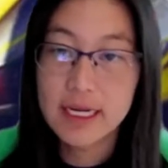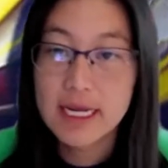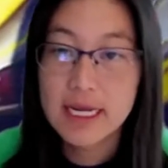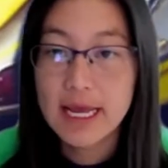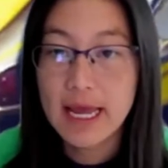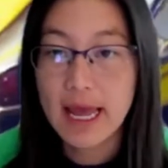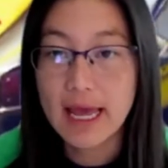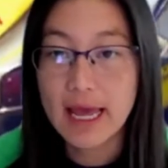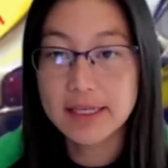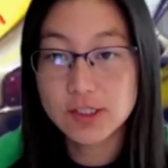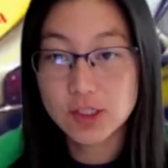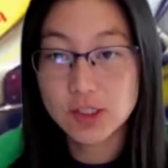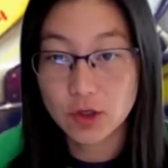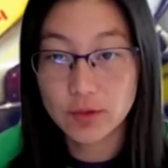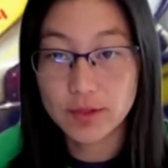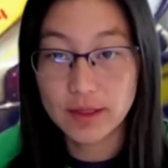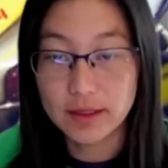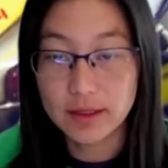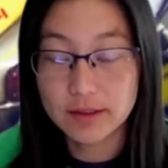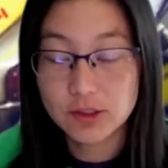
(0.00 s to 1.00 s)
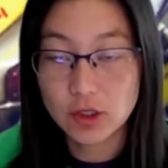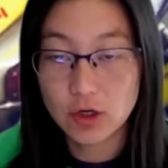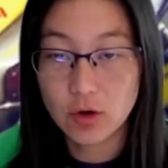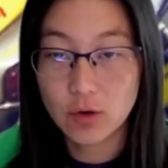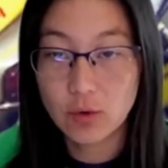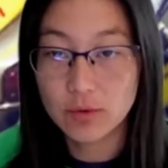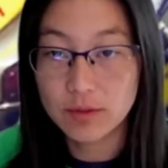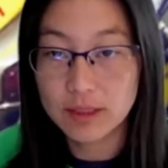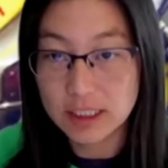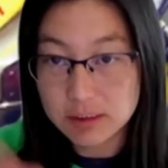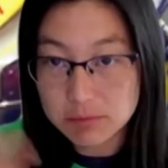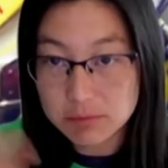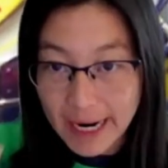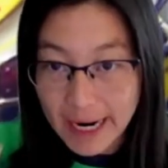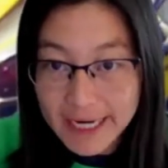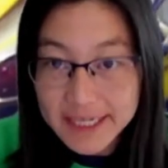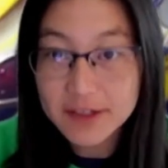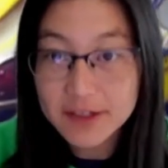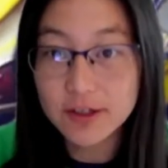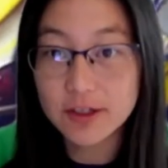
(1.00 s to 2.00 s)
And so these
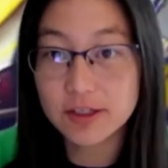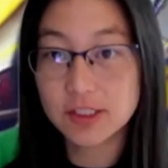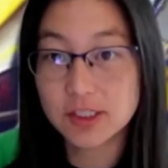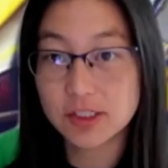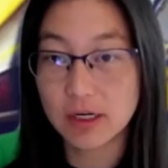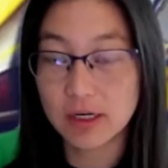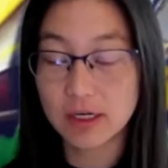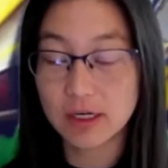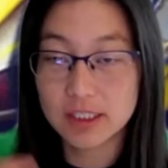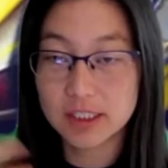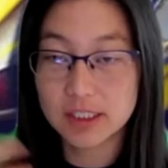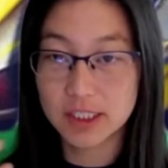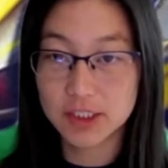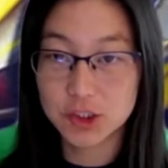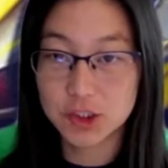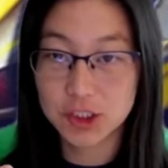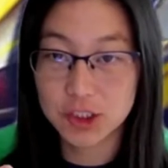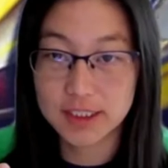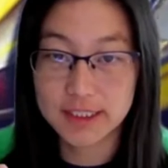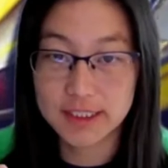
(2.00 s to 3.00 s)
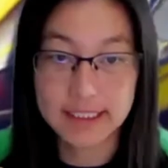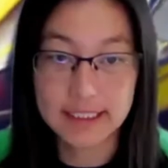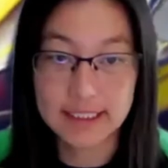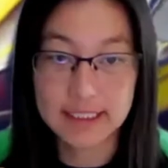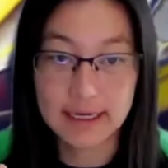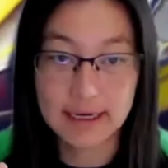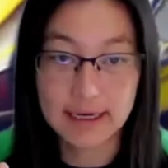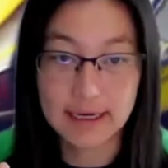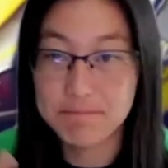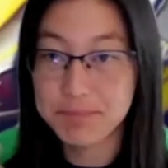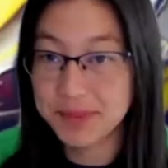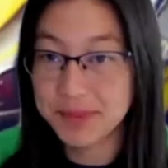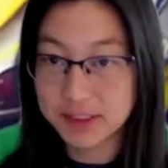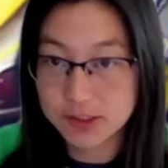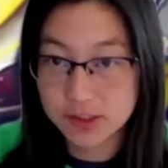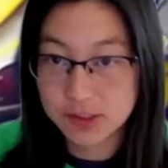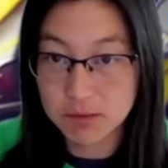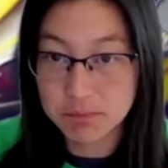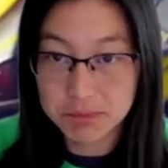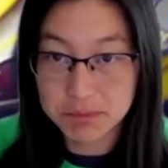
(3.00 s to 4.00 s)
miners are essentially these
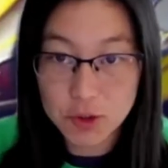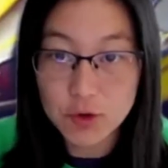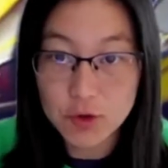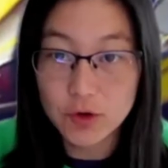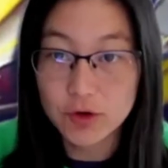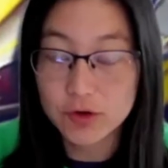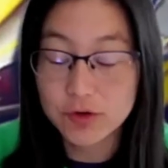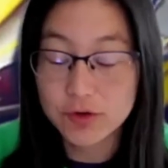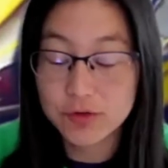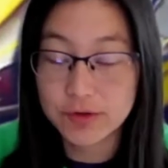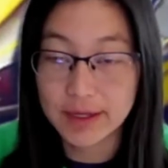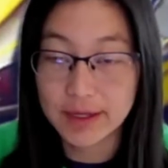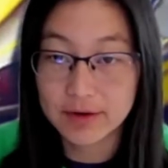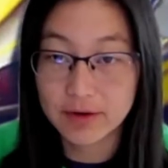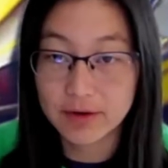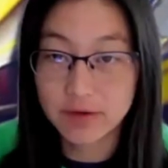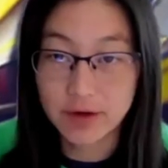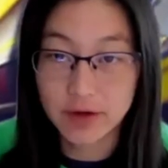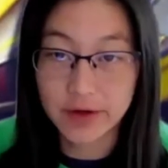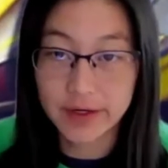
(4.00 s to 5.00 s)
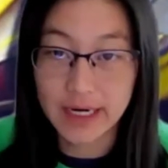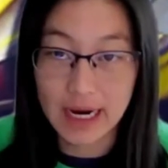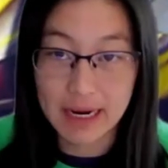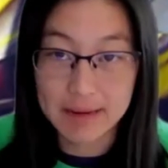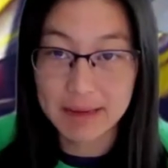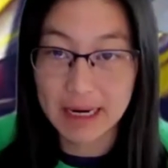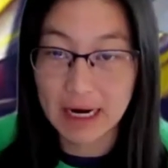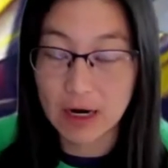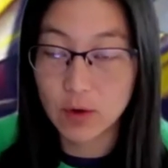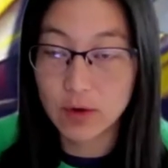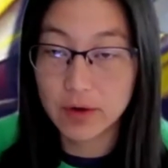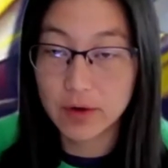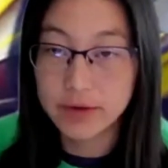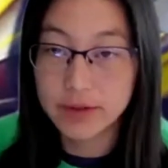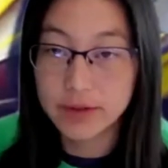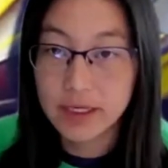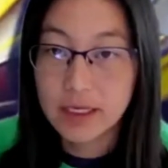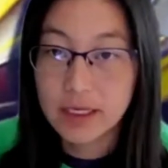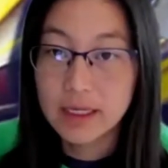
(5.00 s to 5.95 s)
computers that are very high powered